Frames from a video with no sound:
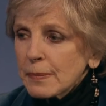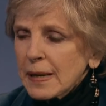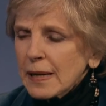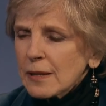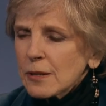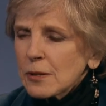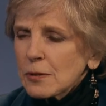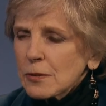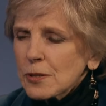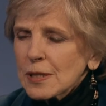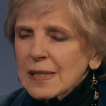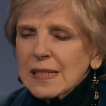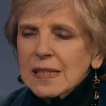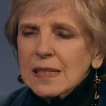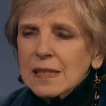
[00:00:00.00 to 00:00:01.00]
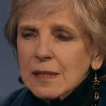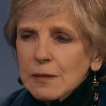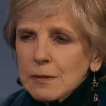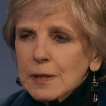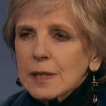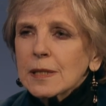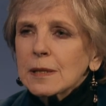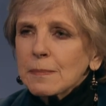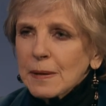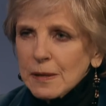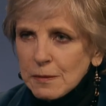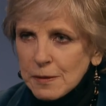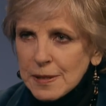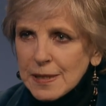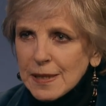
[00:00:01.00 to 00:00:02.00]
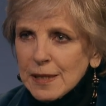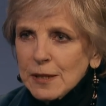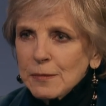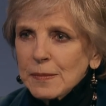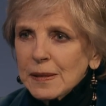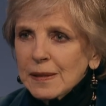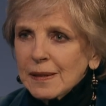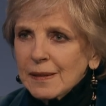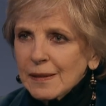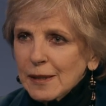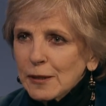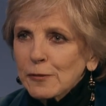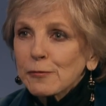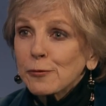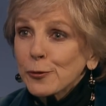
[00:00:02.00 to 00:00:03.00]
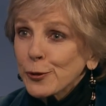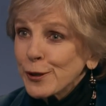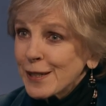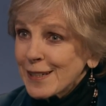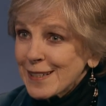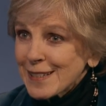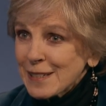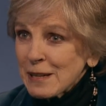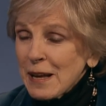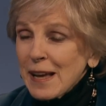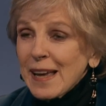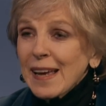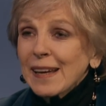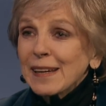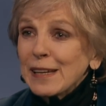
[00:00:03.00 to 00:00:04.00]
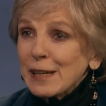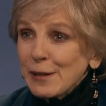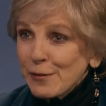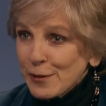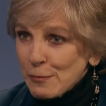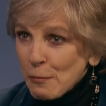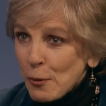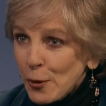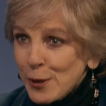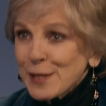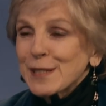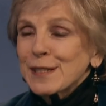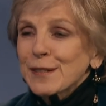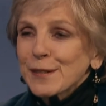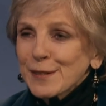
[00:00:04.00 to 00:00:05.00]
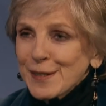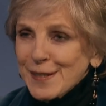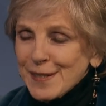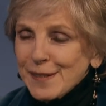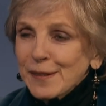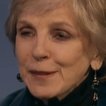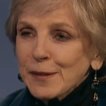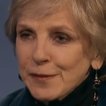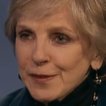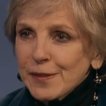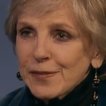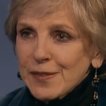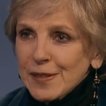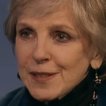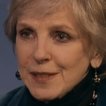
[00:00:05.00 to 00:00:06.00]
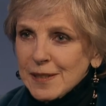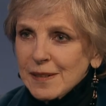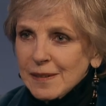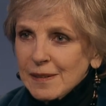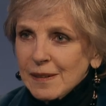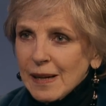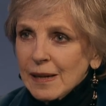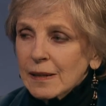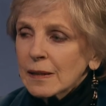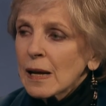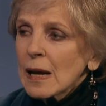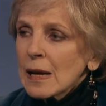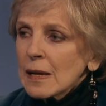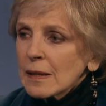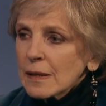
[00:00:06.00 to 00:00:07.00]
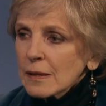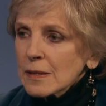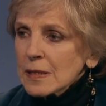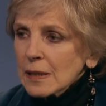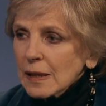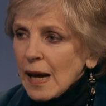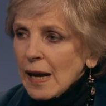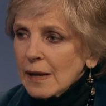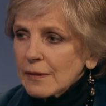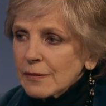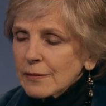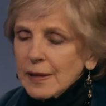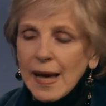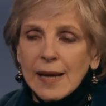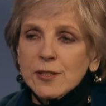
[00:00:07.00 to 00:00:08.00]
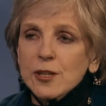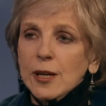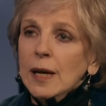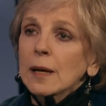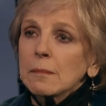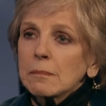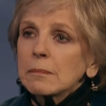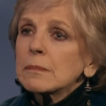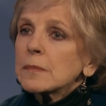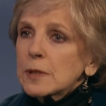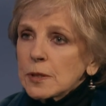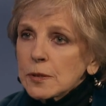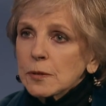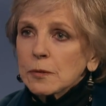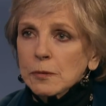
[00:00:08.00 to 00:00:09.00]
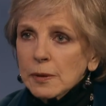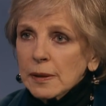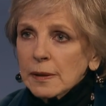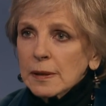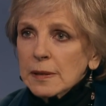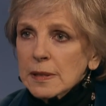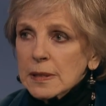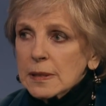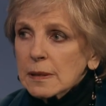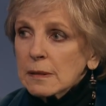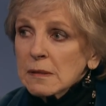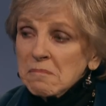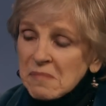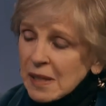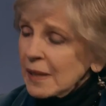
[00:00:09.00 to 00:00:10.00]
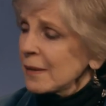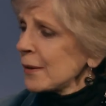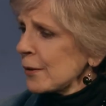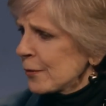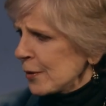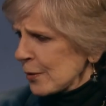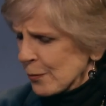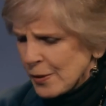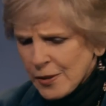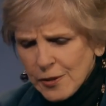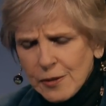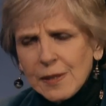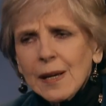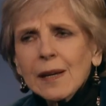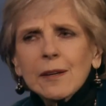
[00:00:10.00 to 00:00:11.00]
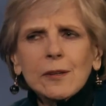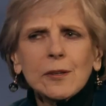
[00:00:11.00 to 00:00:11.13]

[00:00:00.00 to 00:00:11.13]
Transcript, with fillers: get usually serious about retirement in their forties, and even more serious in their fifties, and, and there's a lot of catching up to do, and it's and you know, when you're younger,